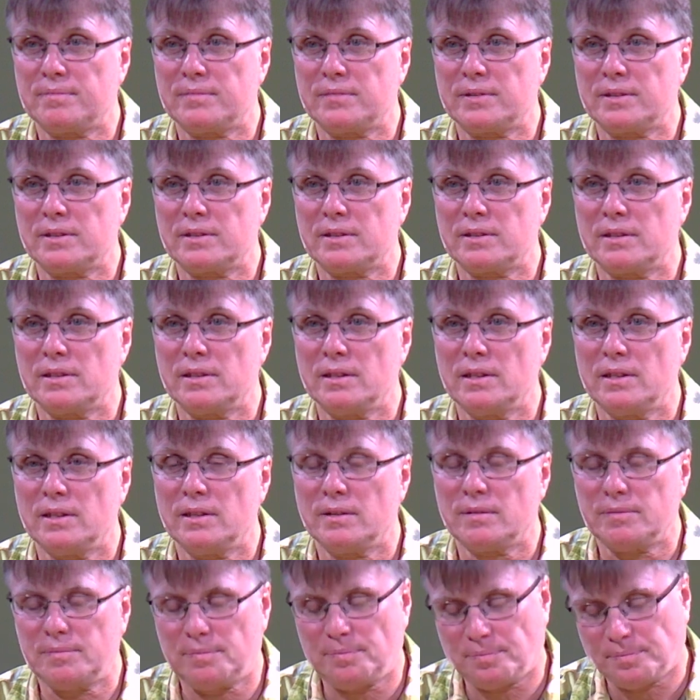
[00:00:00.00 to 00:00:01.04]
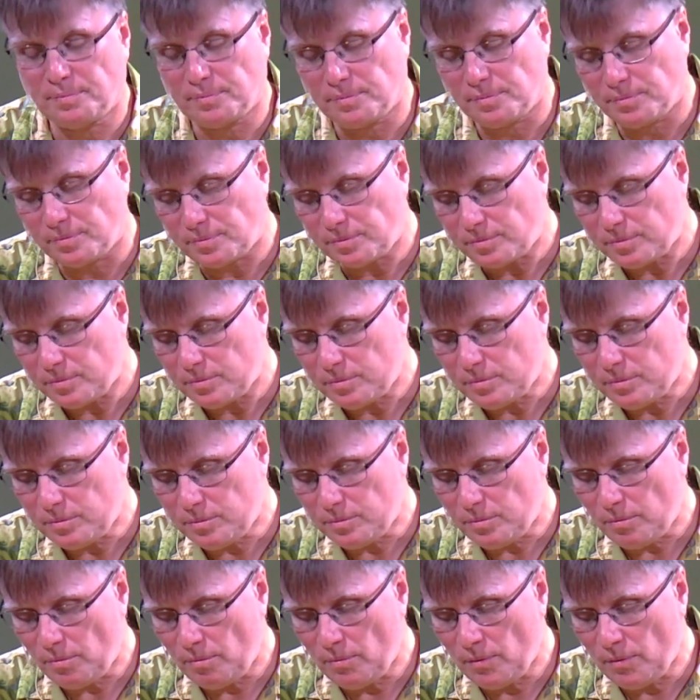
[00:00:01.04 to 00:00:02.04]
[no speech]